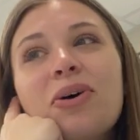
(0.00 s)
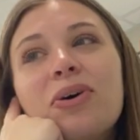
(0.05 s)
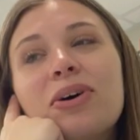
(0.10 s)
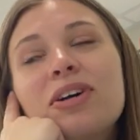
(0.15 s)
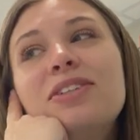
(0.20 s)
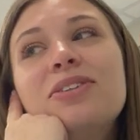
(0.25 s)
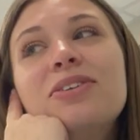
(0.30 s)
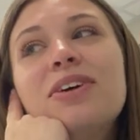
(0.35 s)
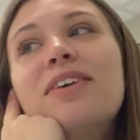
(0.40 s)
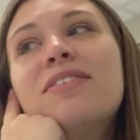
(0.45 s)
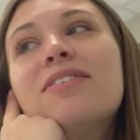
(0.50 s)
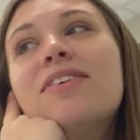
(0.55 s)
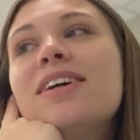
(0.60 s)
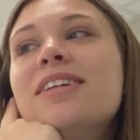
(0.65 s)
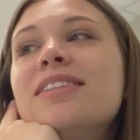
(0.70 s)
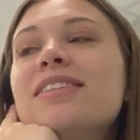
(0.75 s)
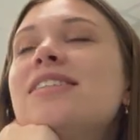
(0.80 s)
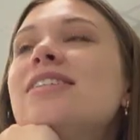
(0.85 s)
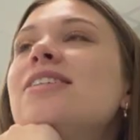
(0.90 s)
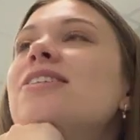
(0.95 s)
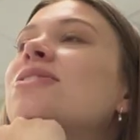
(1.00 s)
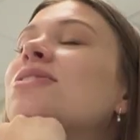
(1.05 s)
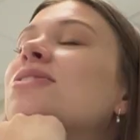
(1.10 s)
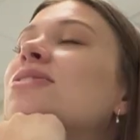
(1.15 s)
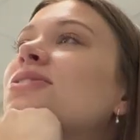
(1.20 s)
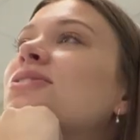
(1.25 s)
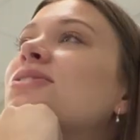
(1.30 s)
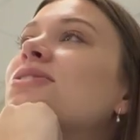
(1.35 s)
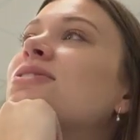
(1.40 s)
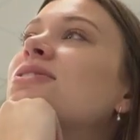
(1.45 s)
or do I want
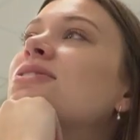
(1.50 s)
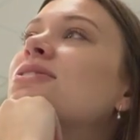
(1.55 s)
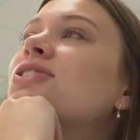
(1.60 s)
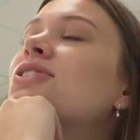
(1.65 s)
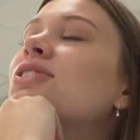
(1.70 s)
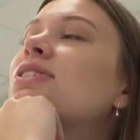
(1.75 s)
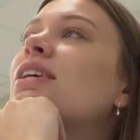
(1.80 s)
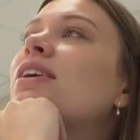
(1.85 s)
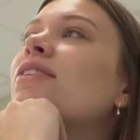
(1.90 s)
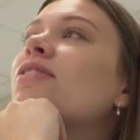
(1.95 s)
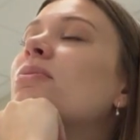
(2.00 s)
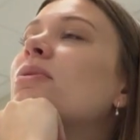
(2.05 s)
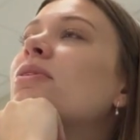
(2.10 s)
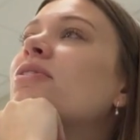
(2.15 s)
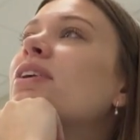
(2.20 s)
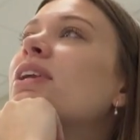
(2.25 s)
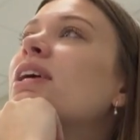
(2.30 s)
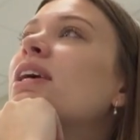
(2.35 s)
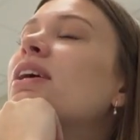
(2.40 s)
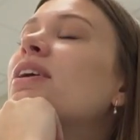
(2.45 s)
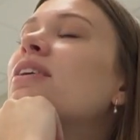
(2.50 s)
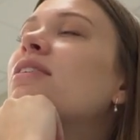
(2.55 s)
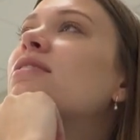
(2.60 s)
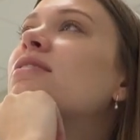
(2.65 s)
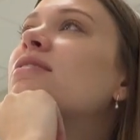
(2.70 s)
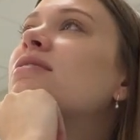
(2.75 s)
to just give them the video?